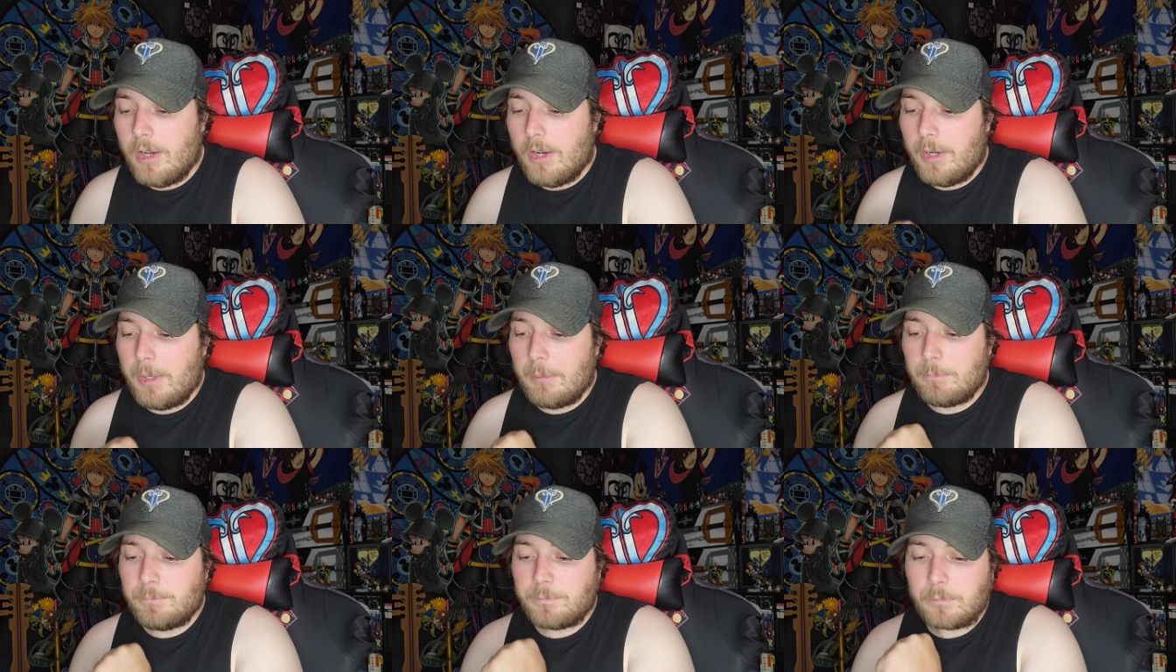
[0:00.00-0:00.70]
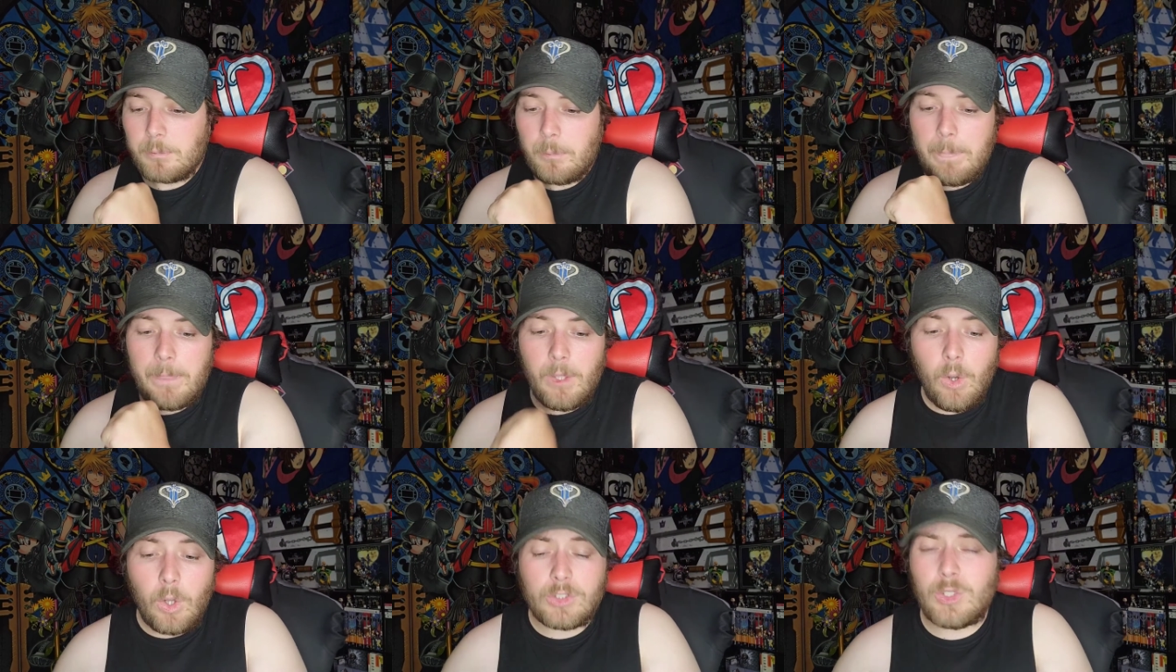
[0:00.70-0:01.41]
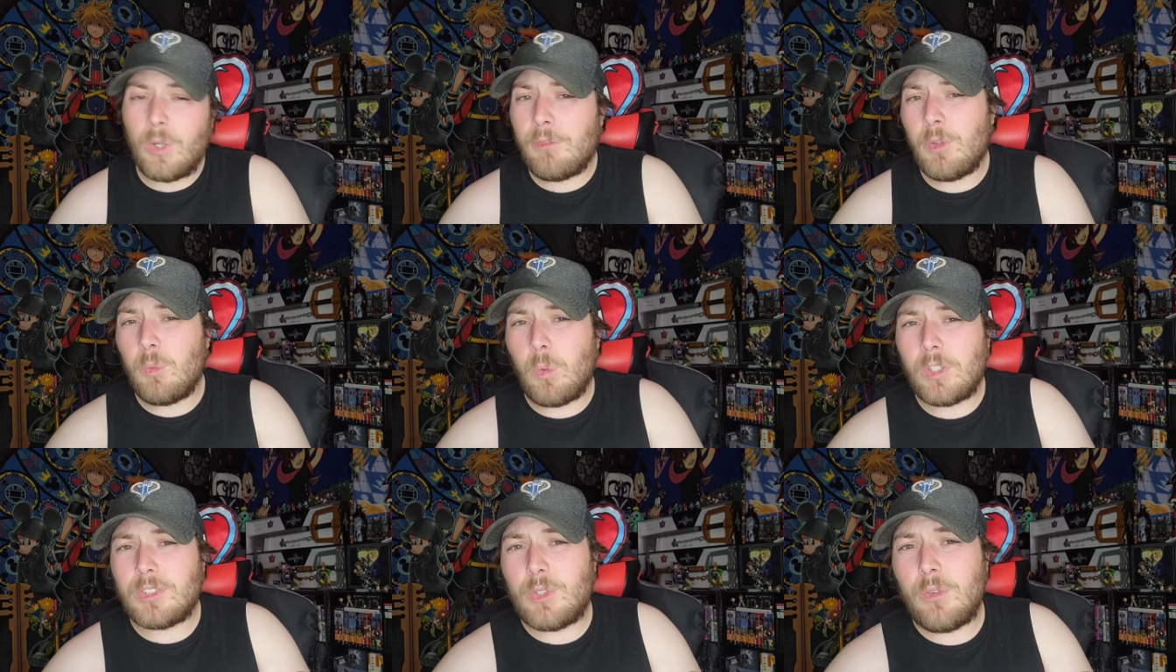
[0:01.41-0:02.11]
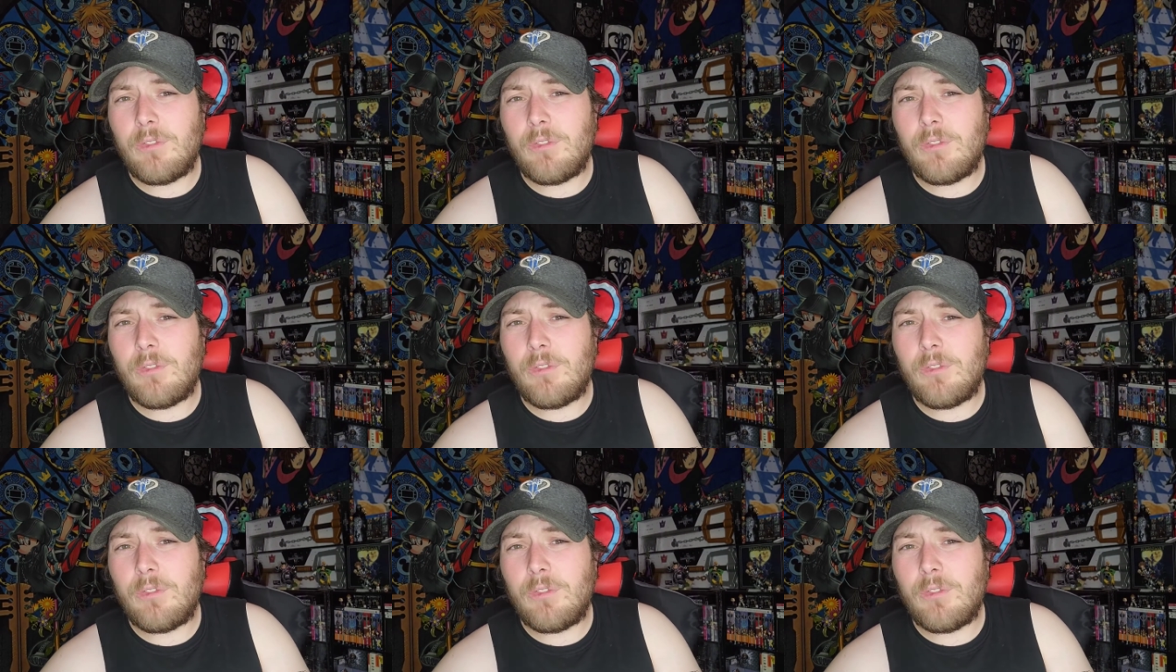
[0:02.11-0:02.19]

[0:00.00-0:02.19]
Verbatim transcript: Um, also, if you want